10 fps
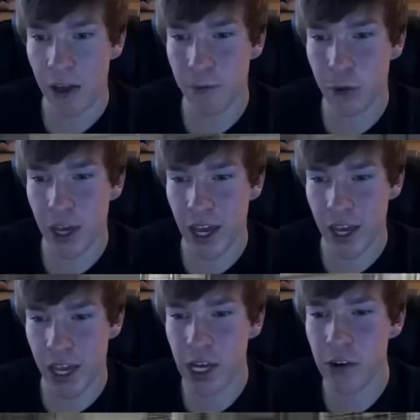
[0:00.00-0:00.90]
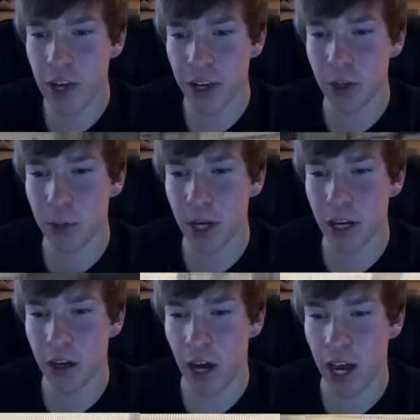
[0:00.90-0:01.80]
I forget. Can you
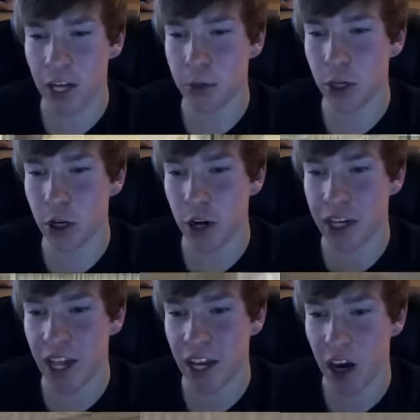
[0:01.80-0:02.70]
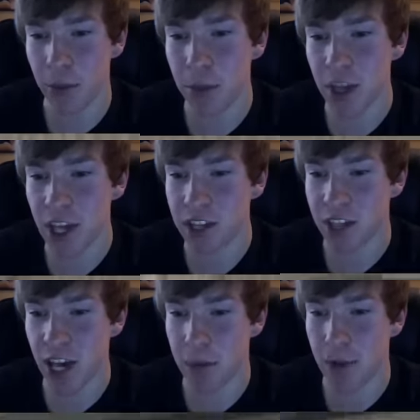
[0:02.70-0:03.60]
handlebar, handlebar grind, like, up
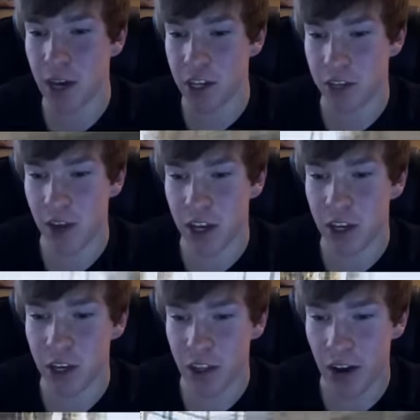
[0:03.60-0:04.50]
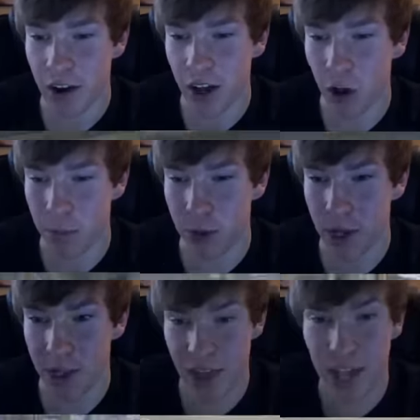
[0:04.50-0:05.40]
these? Like, because if I could, that would help,
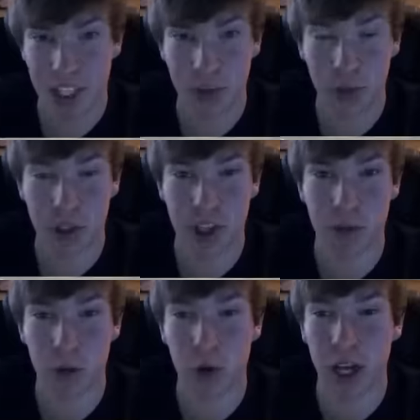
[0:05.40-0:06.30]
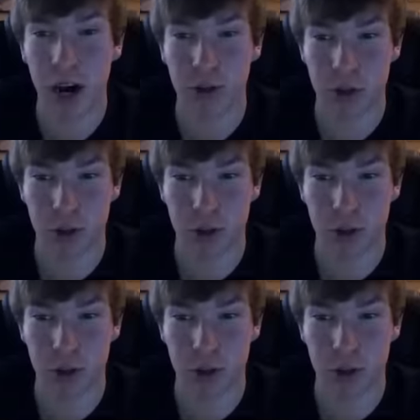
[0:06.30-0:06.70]
but that didn't really seem to work out too